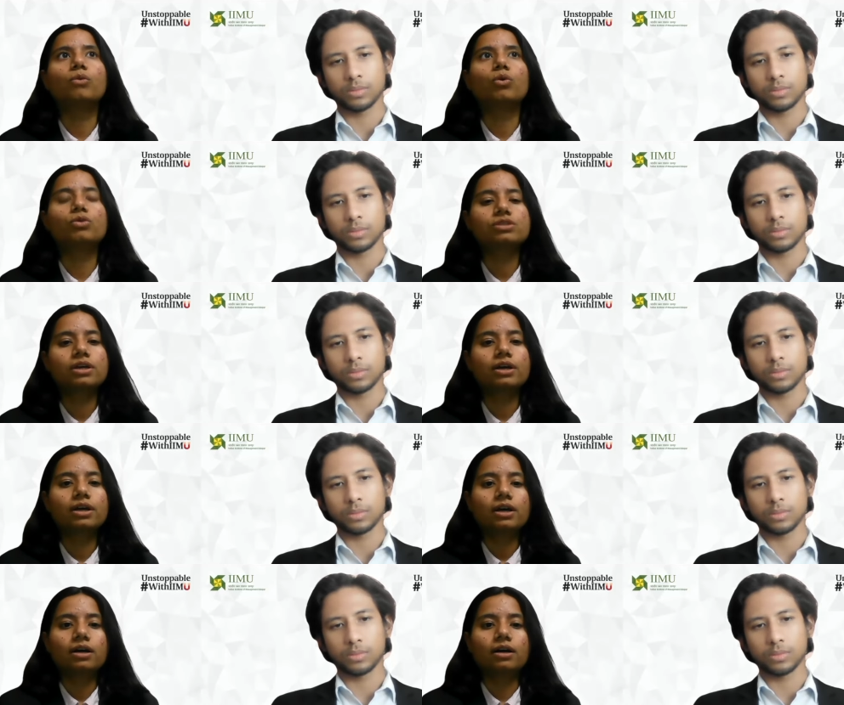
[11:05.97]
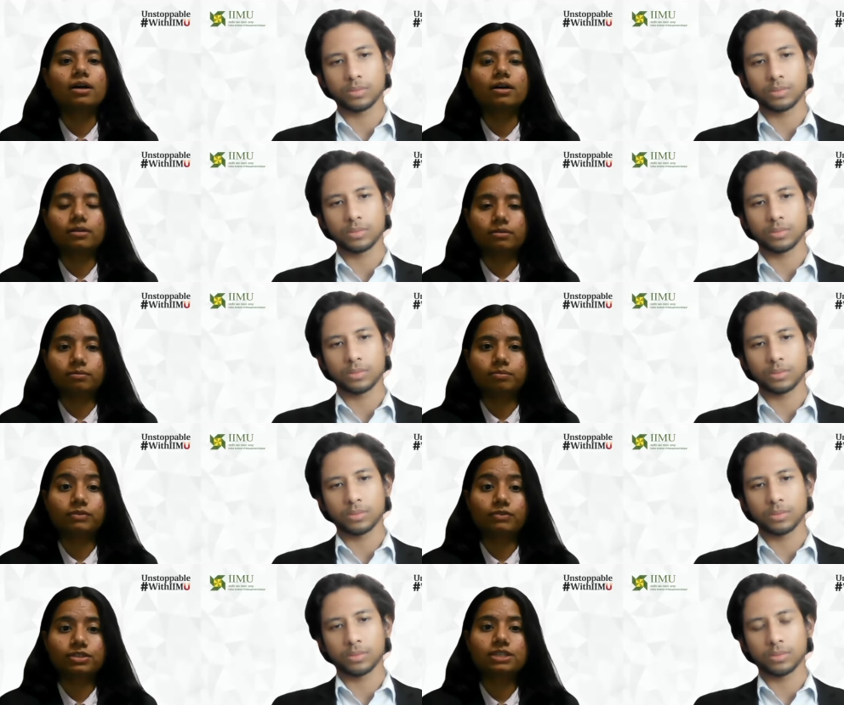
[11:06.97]
Speaker 1: most, uh,
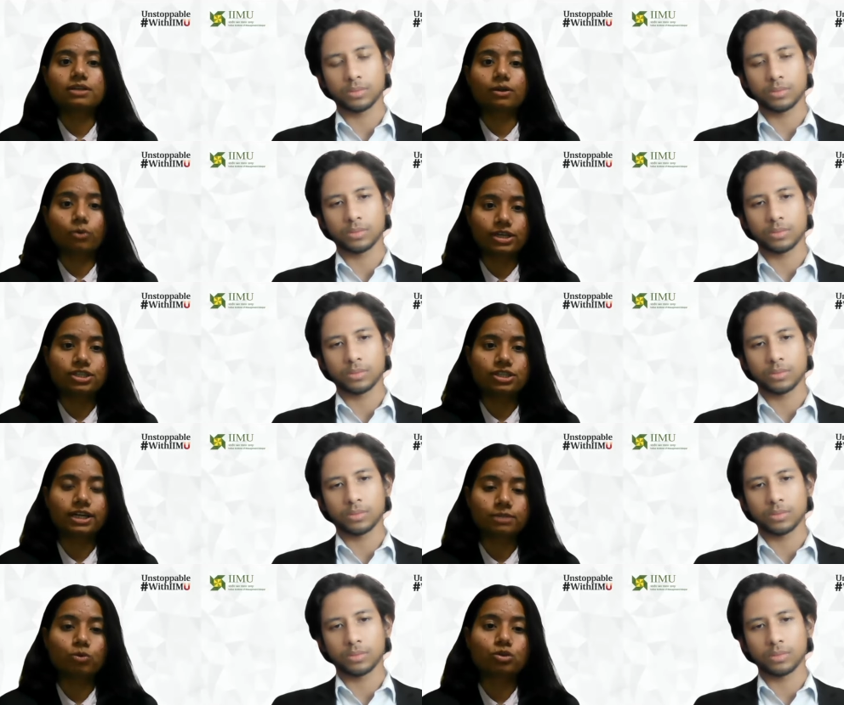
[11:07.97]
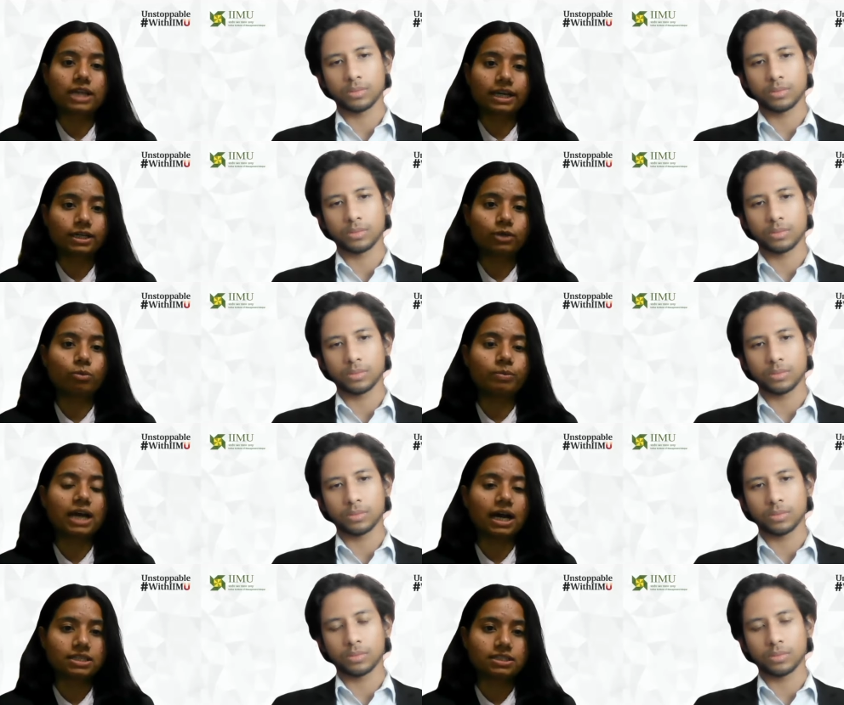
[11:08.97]
which is a question that is most likely to
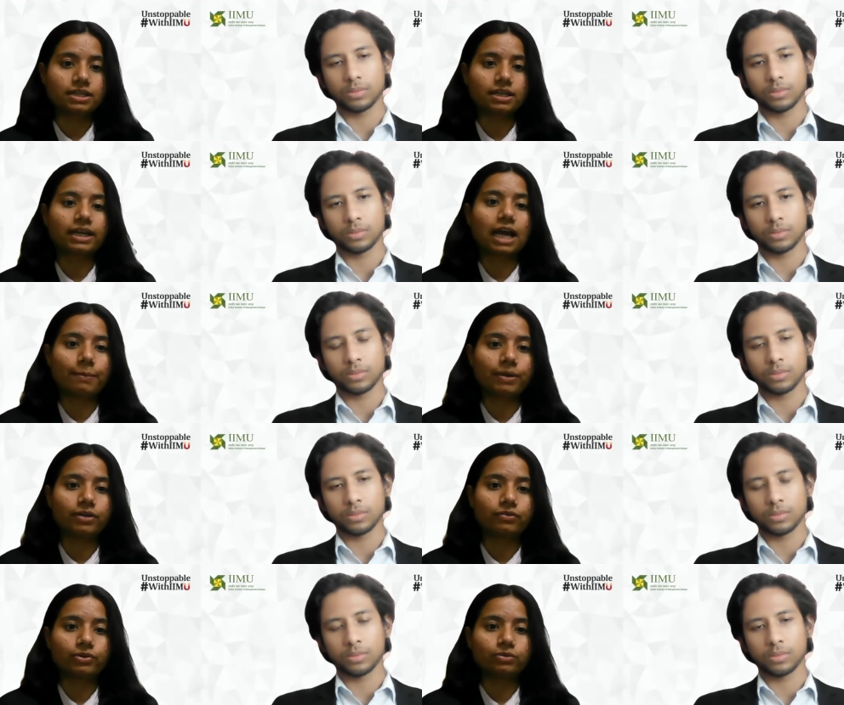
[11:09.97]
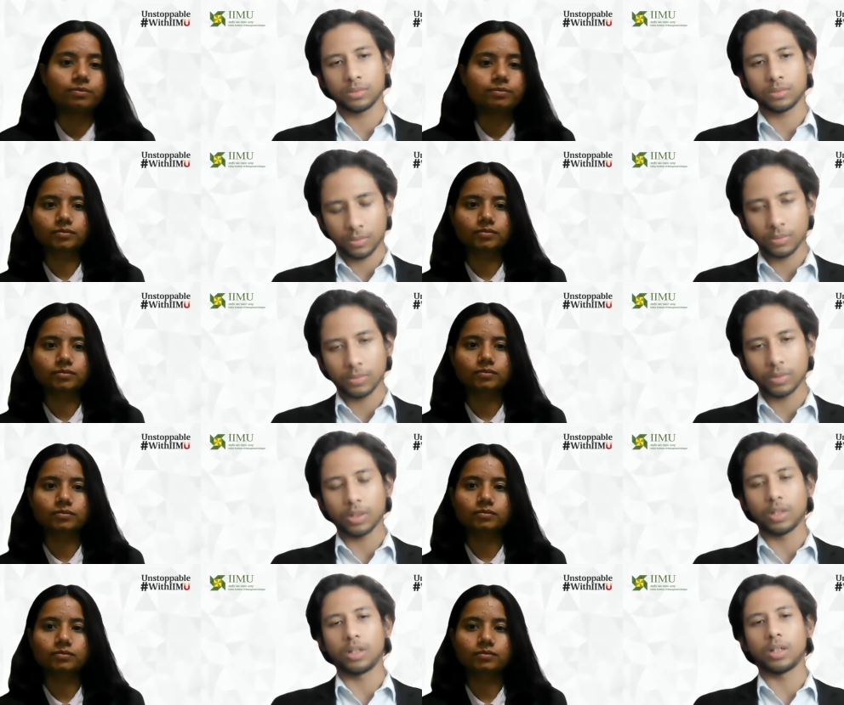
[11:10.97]
be asked in a C A P interview.
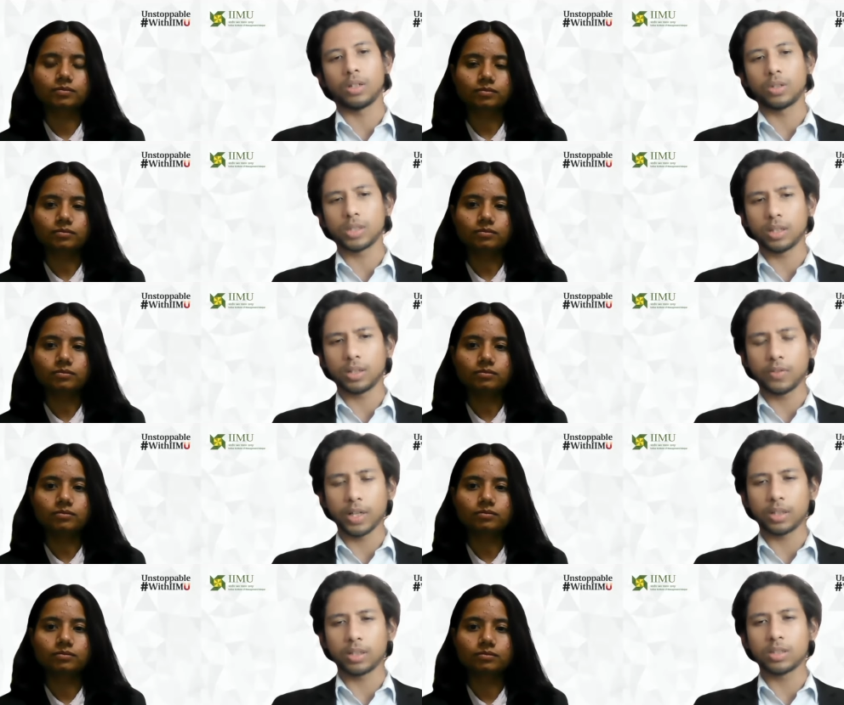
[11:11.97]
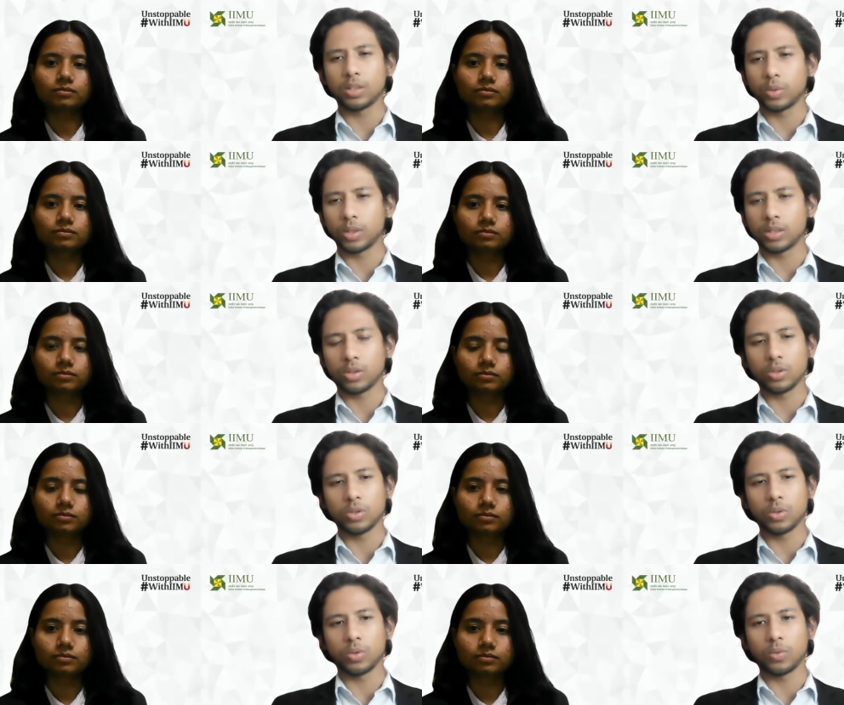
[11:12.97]
Speaker 2: Inside the fact that she was
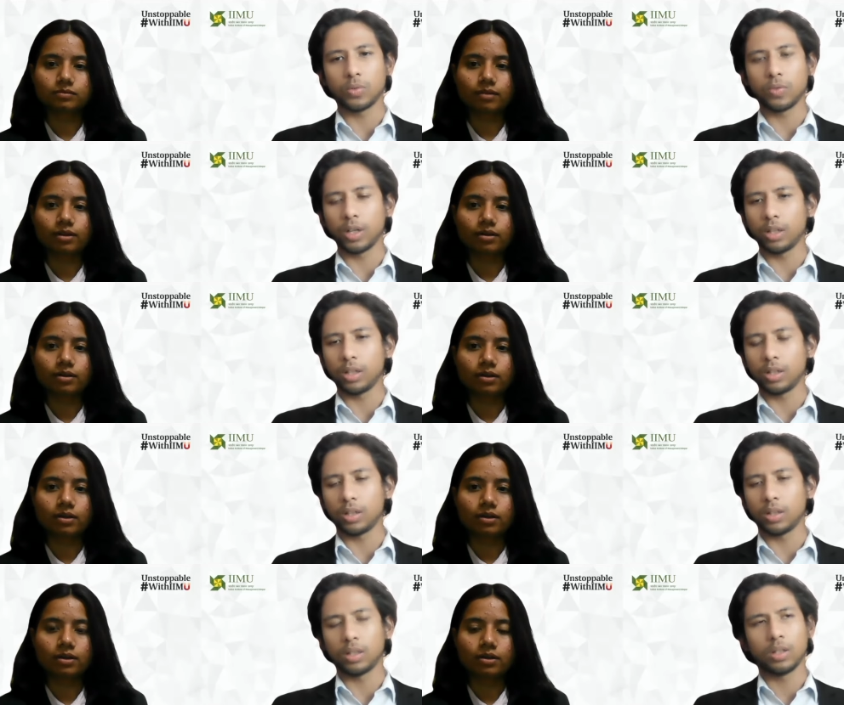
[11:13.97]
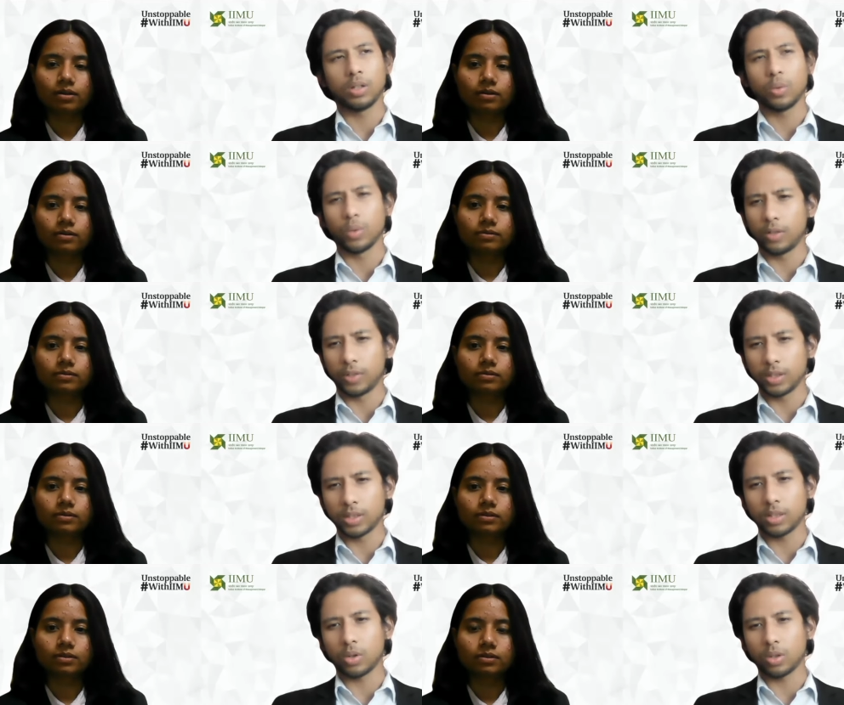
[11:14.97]
also very well versed
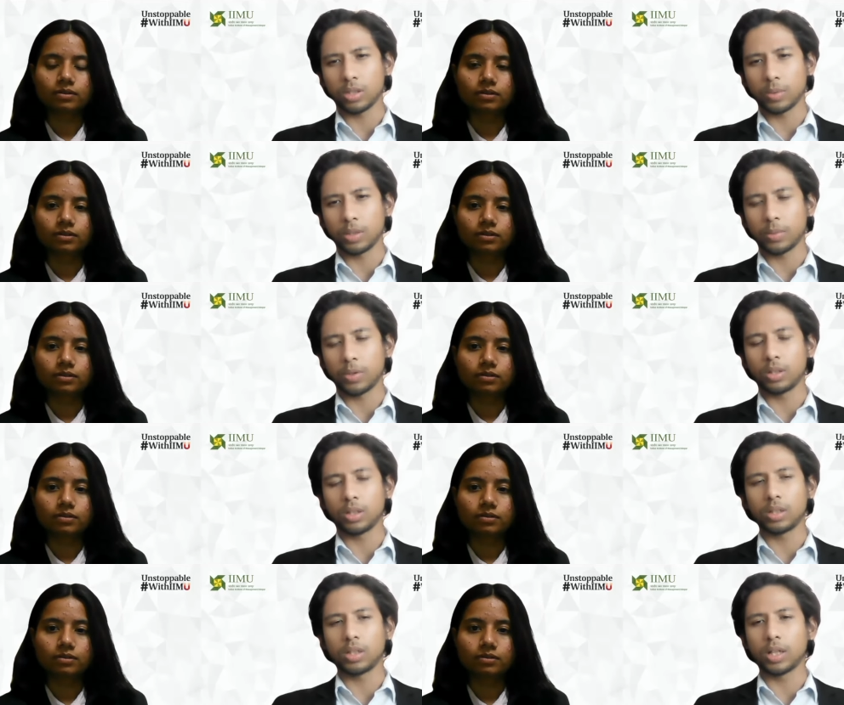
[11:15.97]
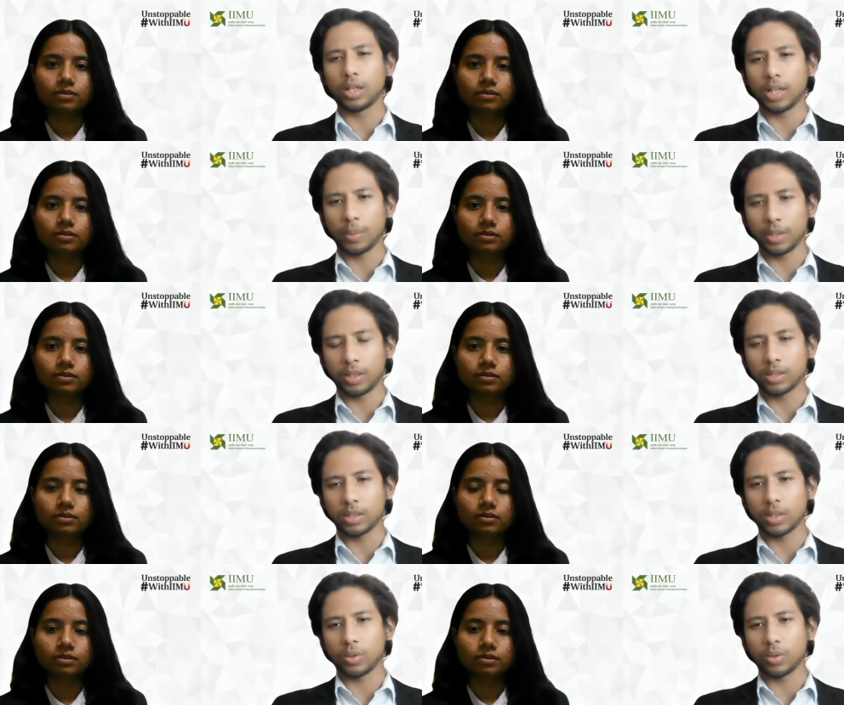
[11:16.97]
and knowledgeable about the current happenings around the